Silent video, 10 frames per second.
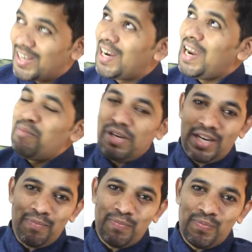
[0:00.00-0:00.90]
climb it
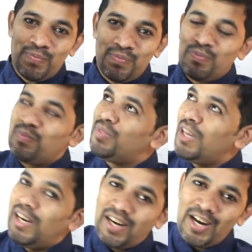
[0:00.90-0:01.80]
up,
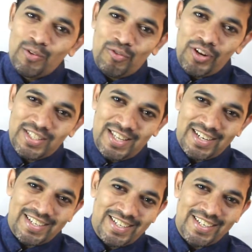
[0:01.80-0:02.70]
then try to fix
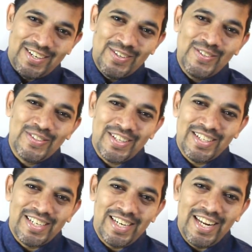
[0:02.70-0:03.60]
that.
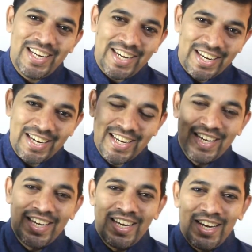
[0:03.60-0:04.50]
The leaky,
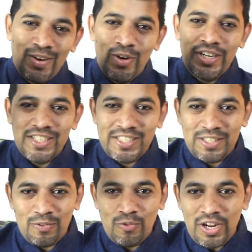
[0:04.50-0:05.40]
what
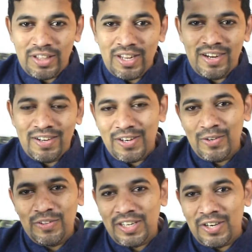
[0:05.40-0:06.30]
is where
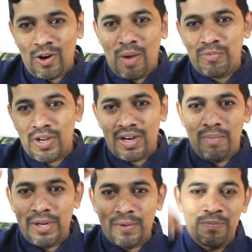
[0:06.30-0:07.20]
the drops are
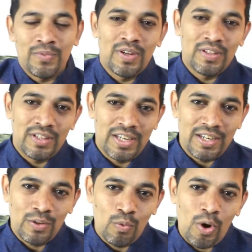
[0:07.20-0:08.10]
coming,
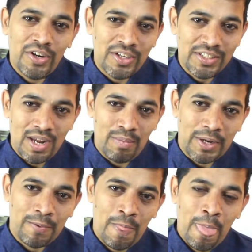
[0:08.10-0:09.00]
the water is coming
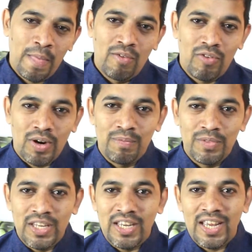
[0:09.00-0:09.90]
from
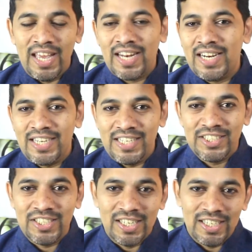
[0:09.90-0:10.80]
the air
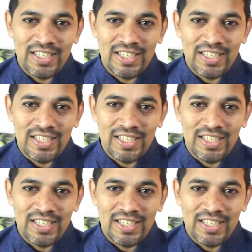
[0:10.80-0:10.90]
condition.